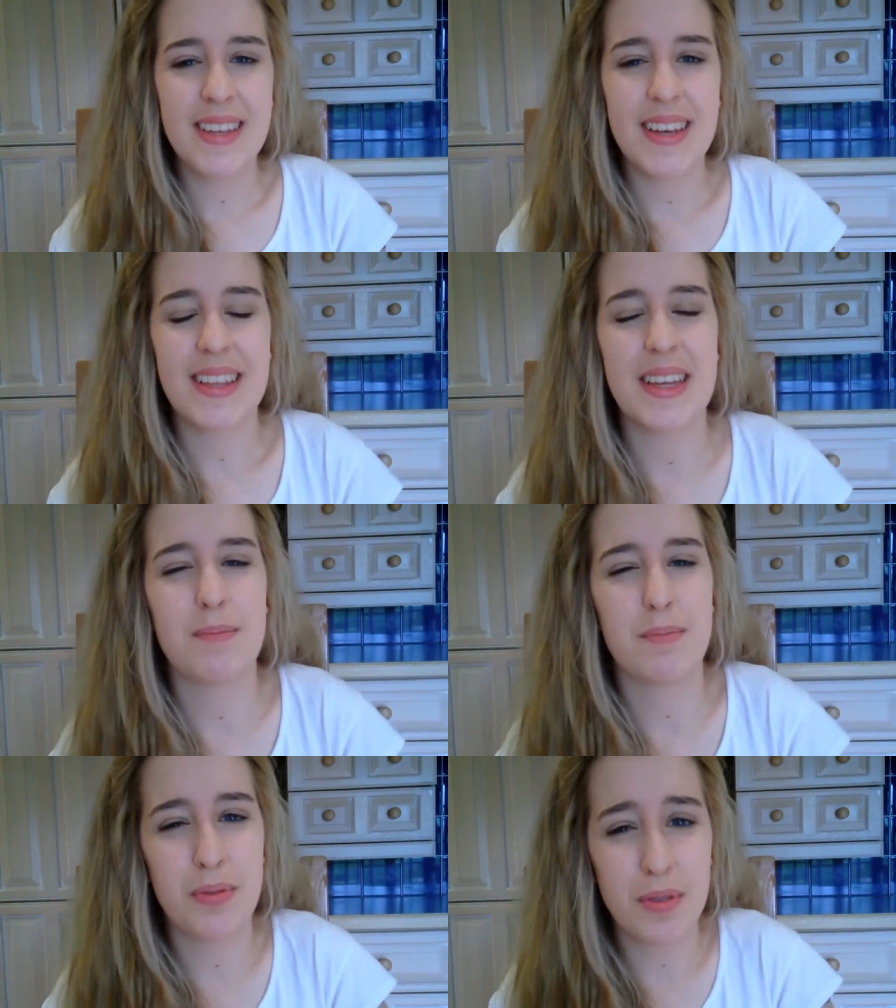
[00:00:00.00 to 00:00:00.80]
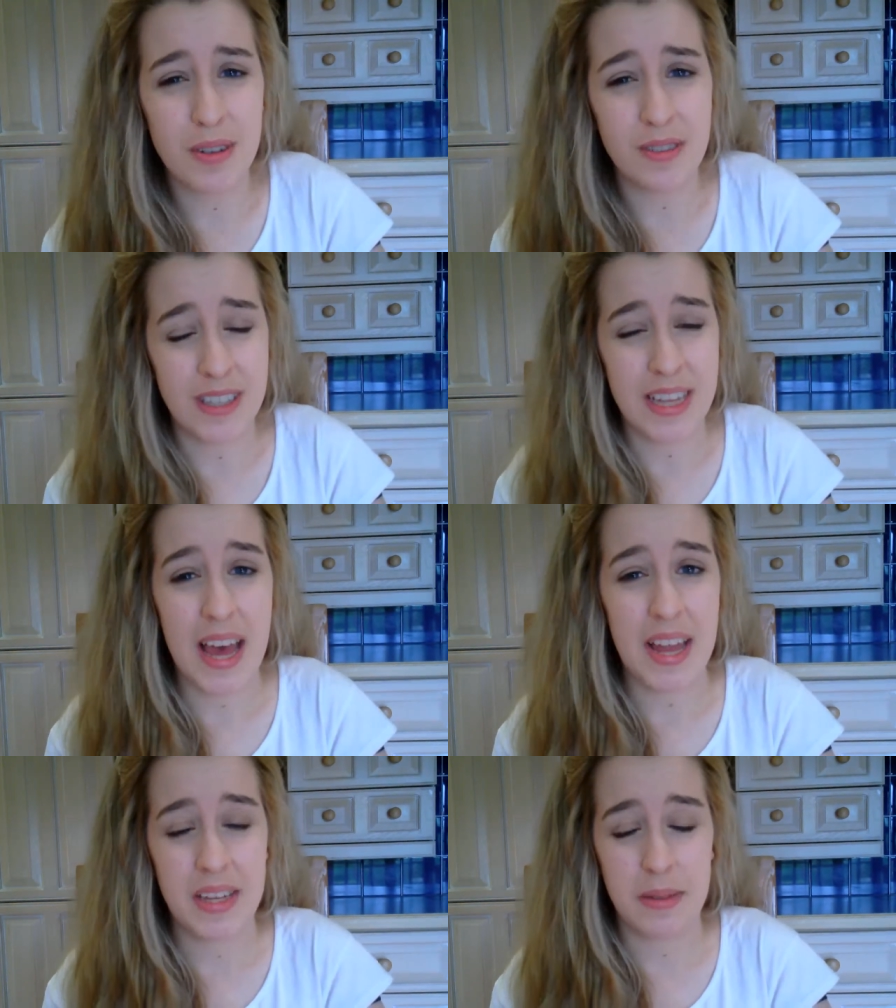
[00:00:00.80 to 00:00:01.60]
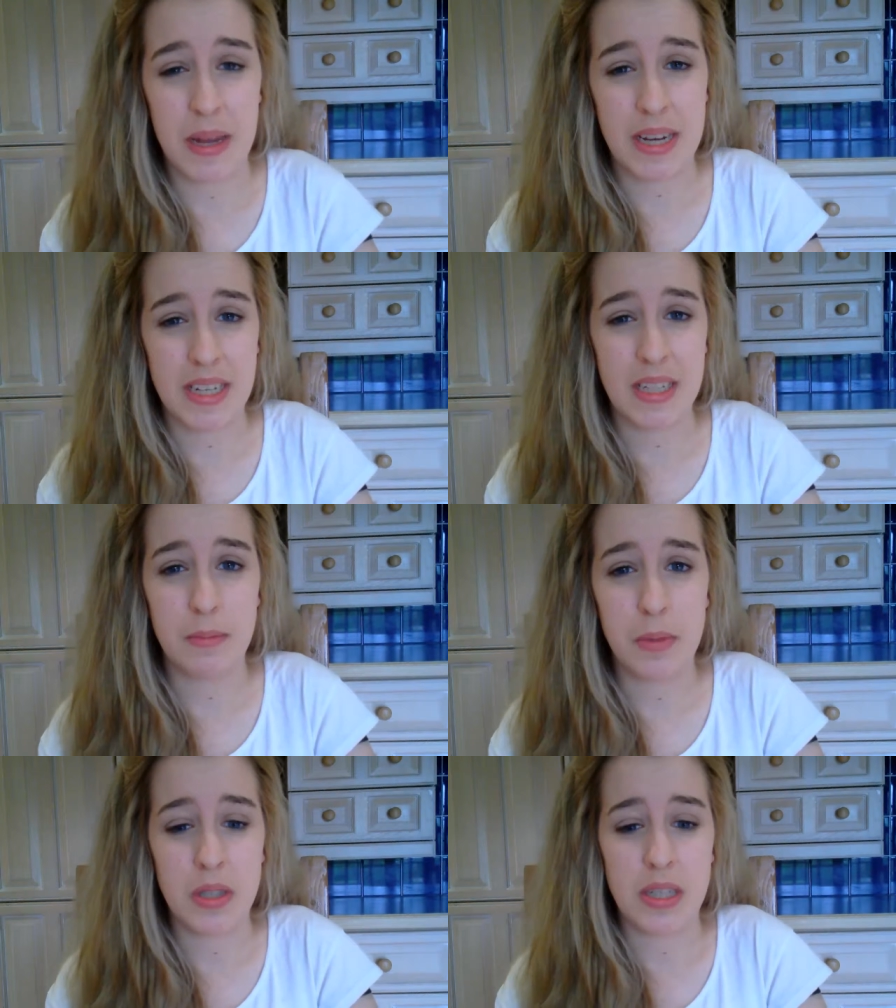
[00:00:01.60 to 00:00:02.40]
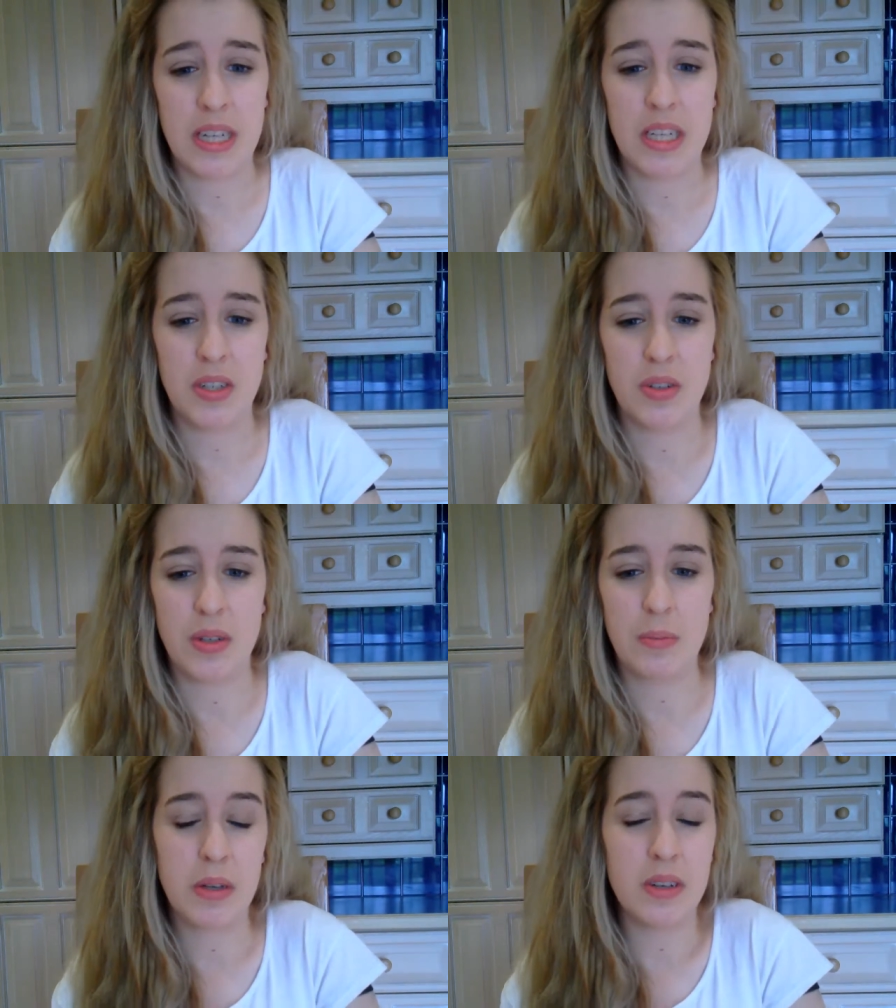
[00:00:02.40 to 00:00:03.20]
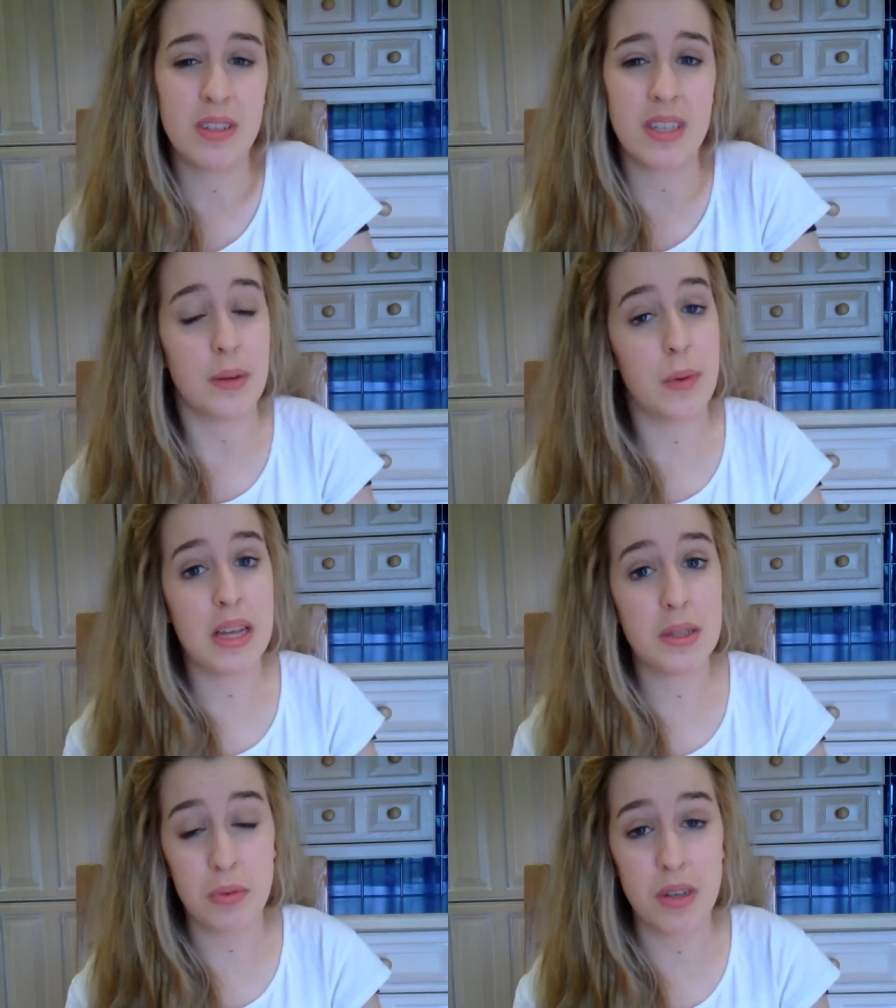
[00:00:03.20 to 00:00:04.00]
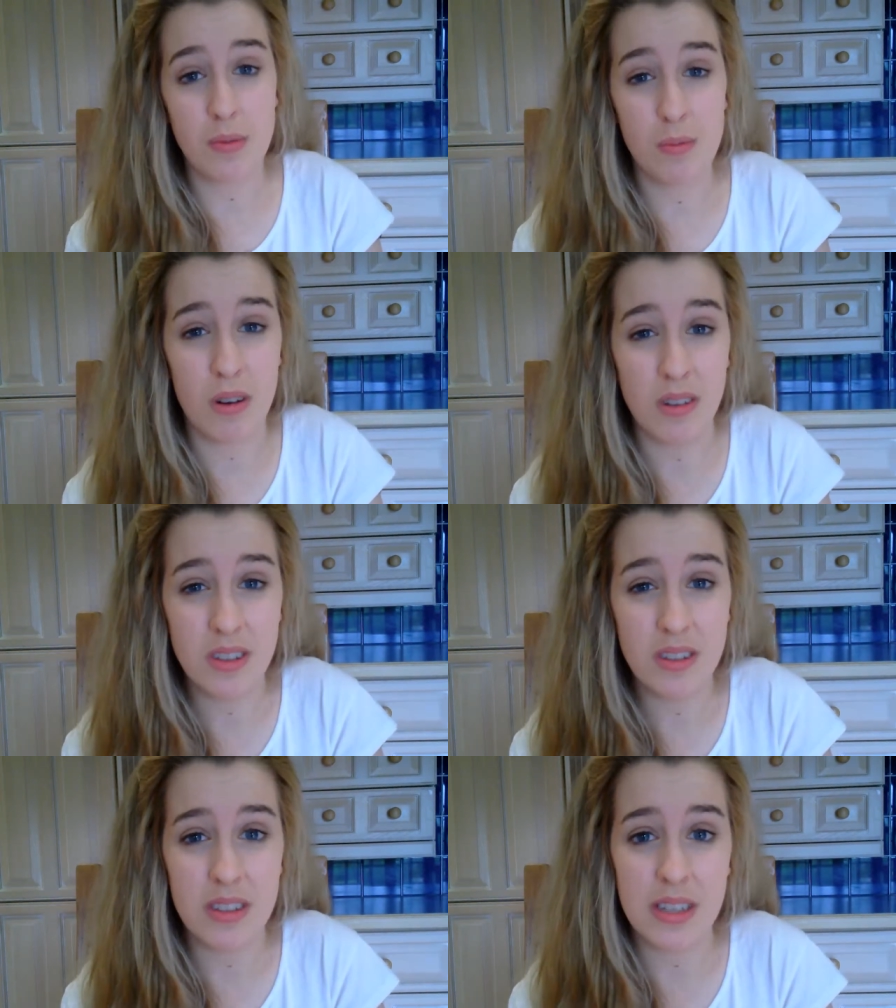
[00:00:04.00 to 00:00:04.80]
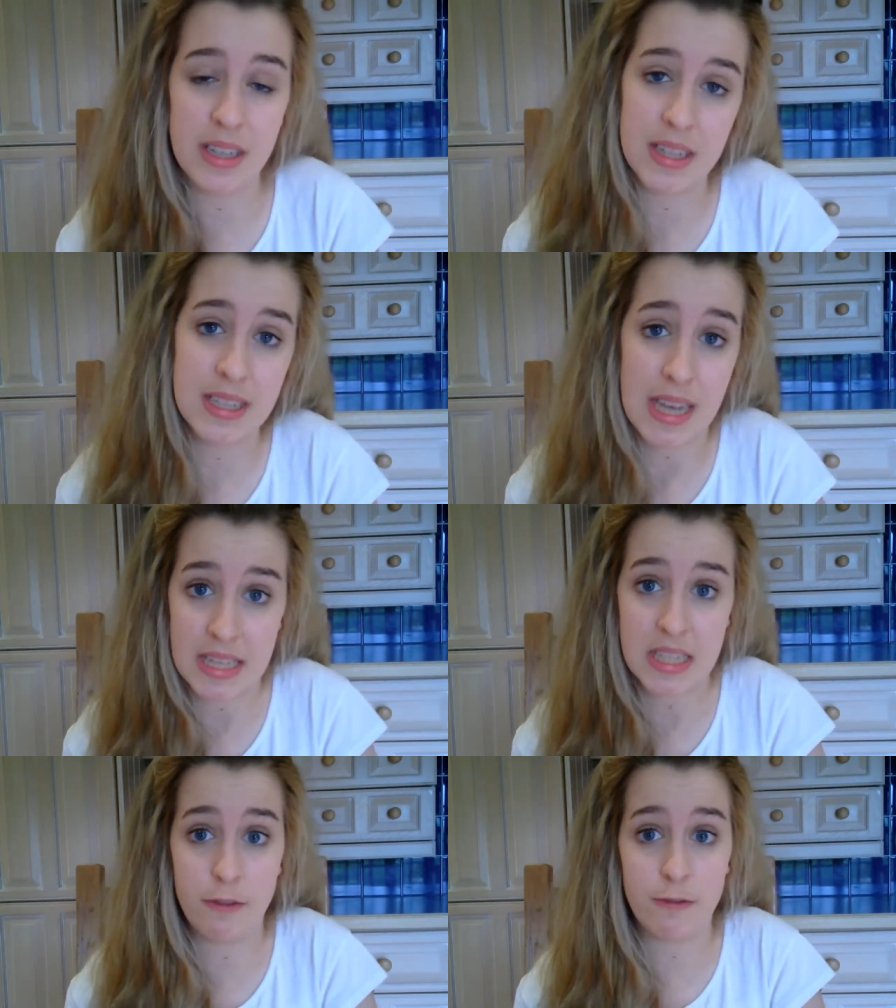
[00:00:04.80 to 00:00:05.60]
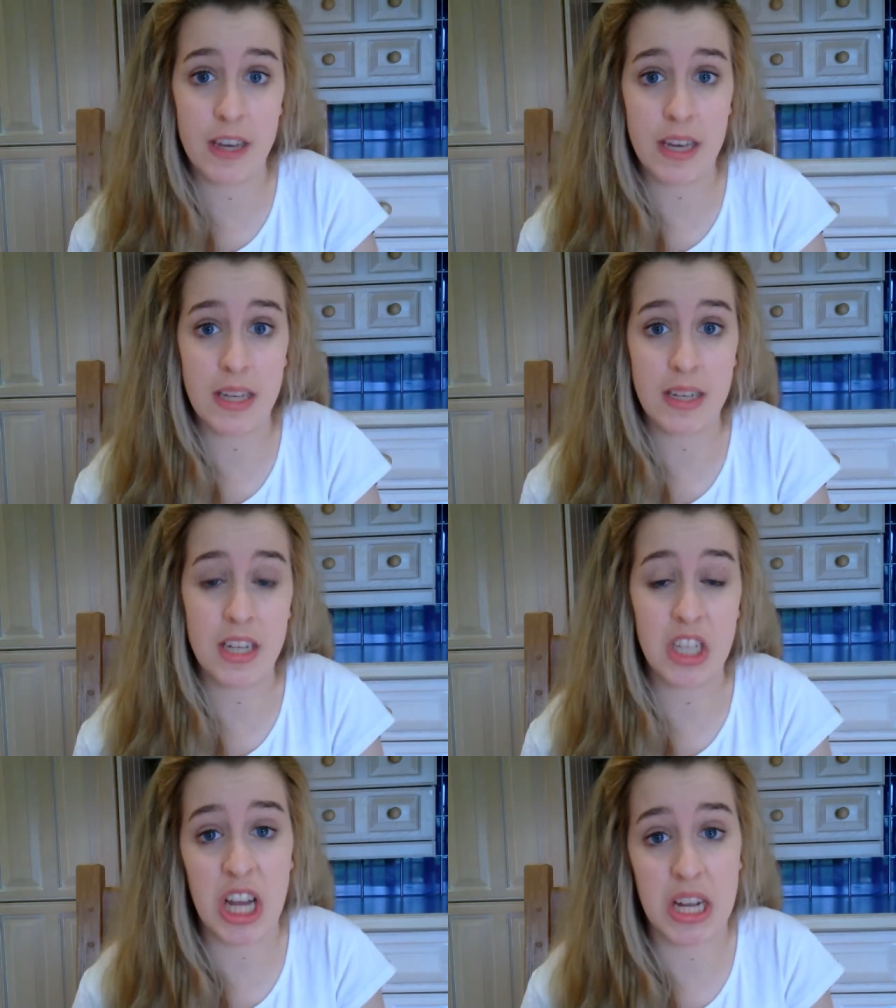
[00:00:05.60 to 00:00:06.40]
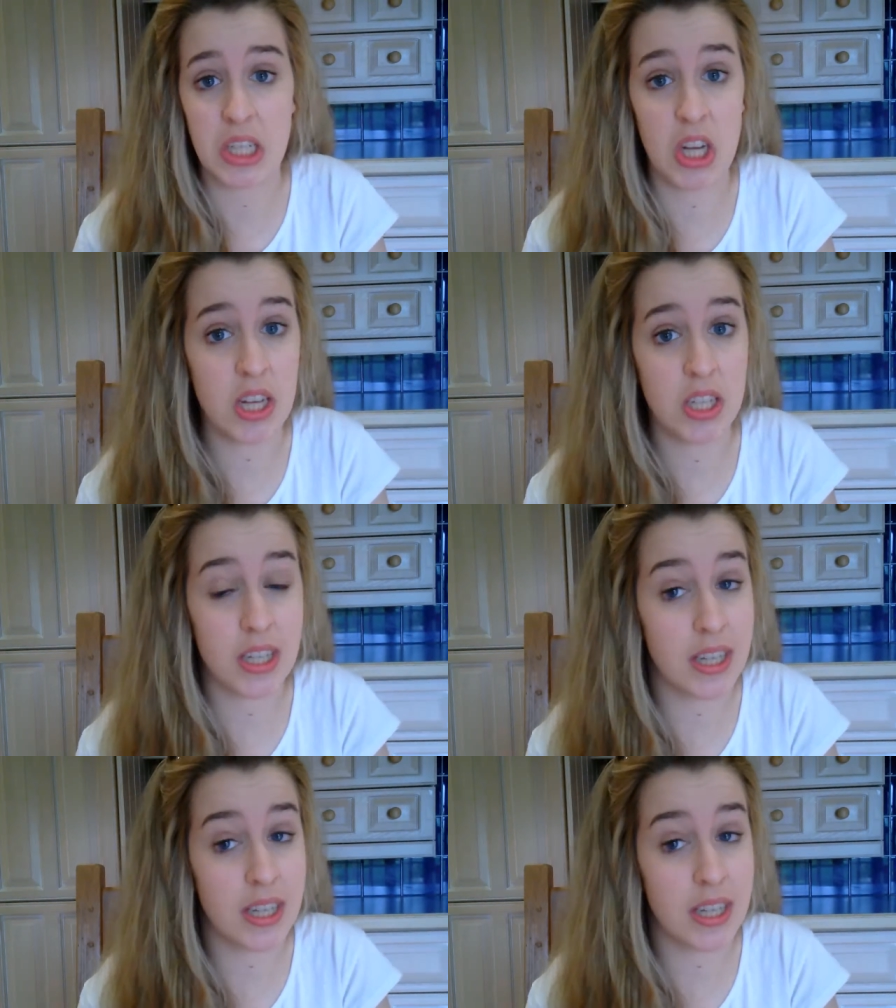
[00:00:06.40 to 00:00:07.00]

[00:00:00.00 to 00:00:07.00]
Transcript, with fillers: this I think proves that Ed has made it in the music industry because he wears what he wants, in this case at V, a check shirt and